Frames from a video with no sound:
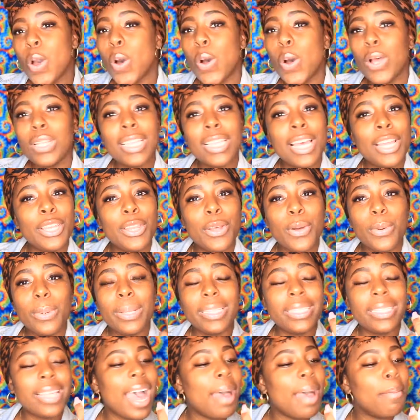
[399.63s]
all I know
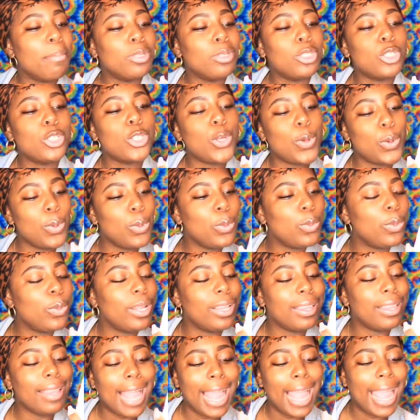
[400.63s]
is I'm so
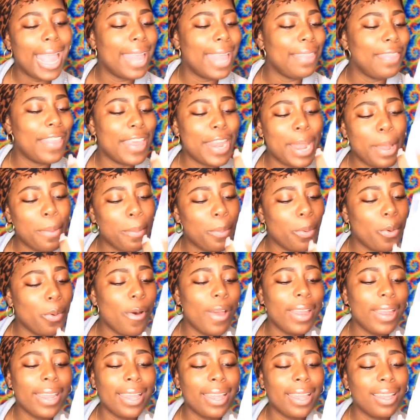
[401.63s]
glad that I
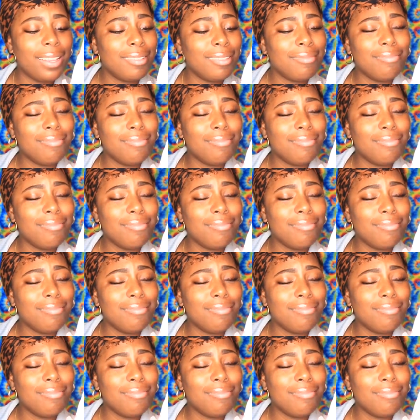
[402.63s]
bought it.